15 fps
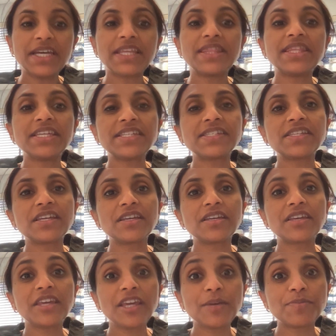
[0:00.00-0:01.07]
This
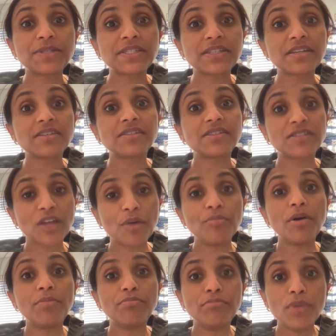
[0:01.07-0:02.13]
keeps
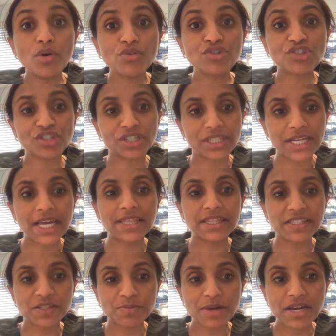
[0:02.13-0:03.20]
some motion at
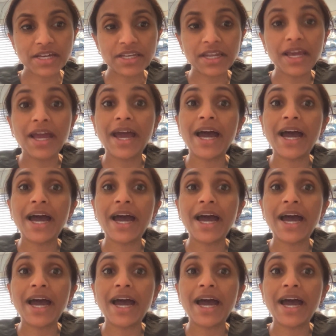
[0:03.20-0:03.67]
the spine.